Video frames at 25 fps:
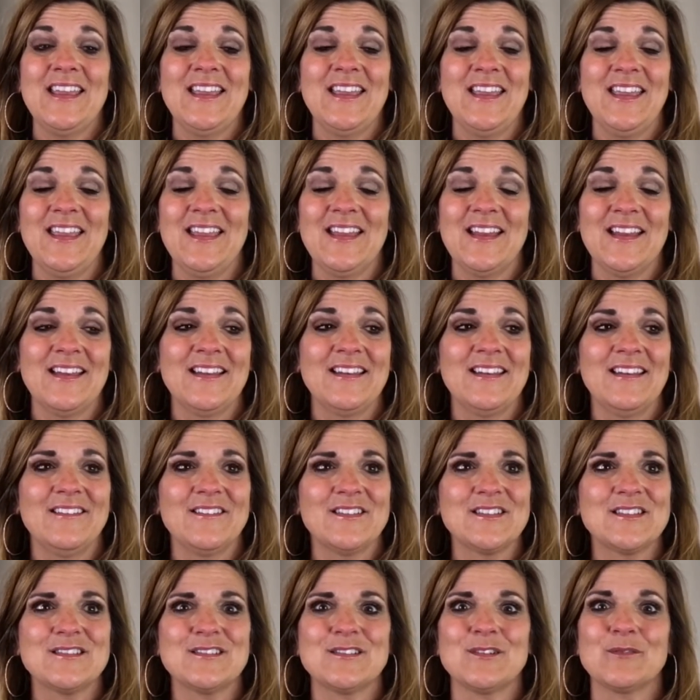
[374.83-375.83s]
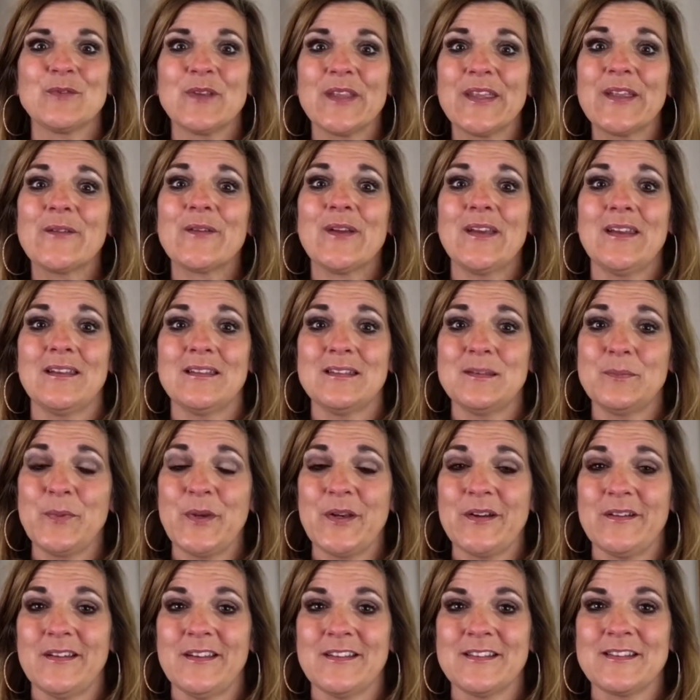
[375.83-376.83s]
and it was just a really great
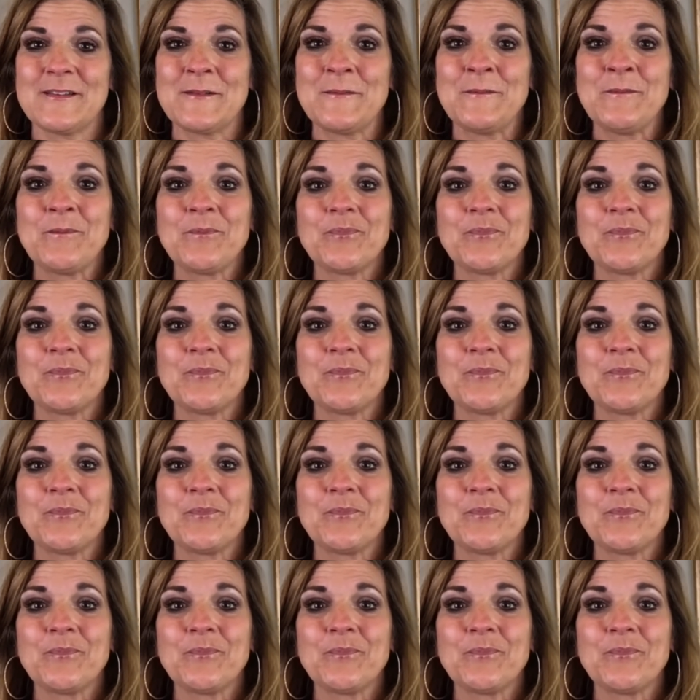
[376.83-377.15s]
experience.